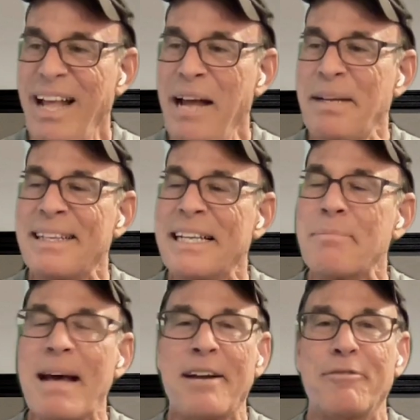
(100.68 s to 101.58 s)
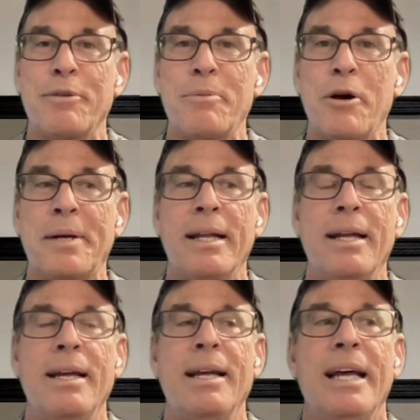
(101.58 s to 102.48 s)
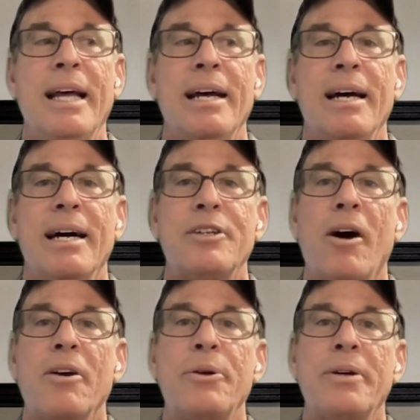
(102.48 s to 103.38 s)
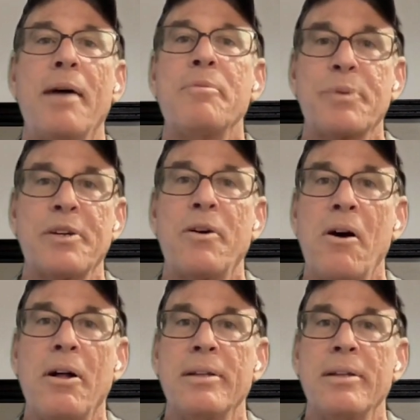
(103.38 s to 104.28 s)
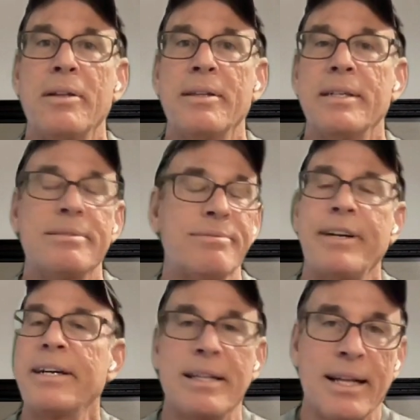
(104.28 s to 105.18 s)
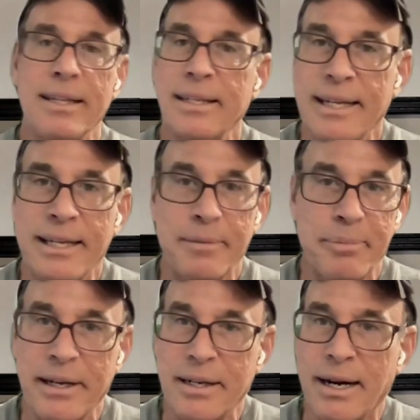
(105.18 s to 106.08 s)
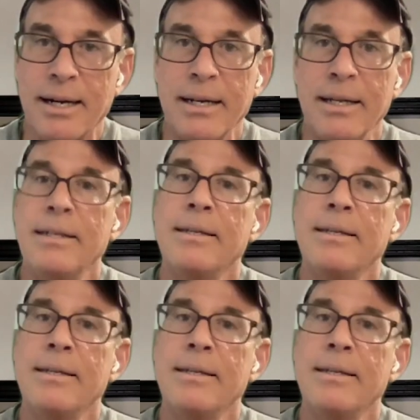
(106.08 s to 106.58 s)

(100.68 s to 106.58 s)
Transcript: I mean, think about it for a moment. A dog who comes when called is very unlikely to get hit by a car.